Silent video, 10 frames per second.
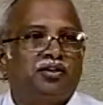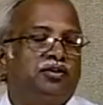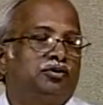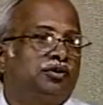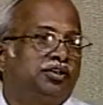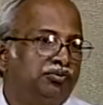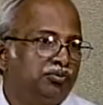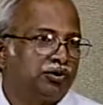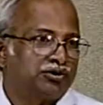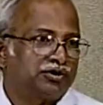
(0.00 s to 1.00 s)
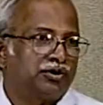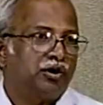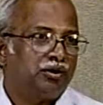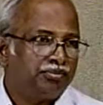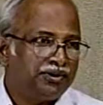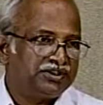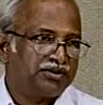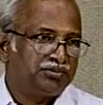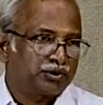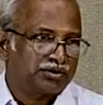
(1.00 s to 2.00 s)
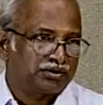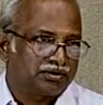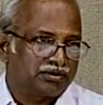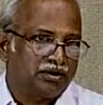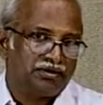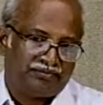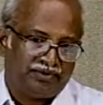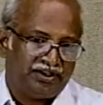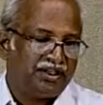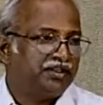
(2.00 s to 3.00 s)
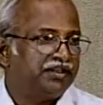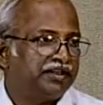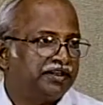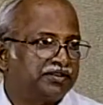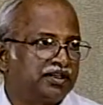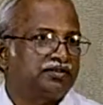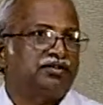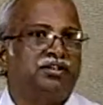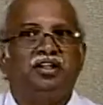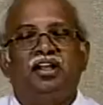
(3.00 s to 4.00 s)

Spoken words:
due to heave motion or pitching motion of in any direction, actually